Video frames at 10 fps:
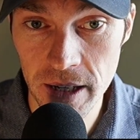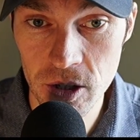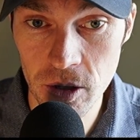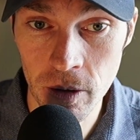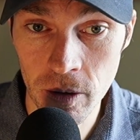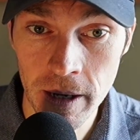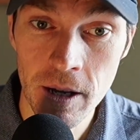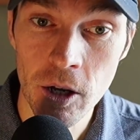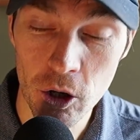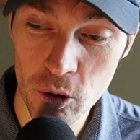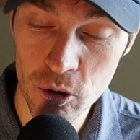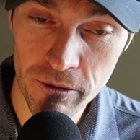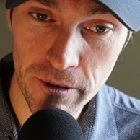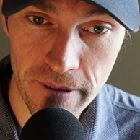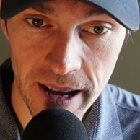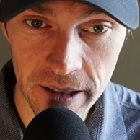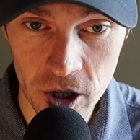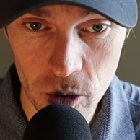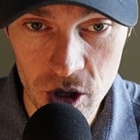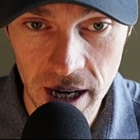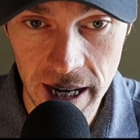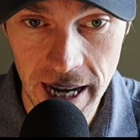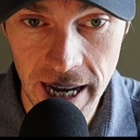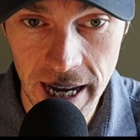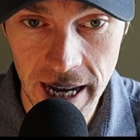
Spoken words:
So Acushnet River Valley, go check it out.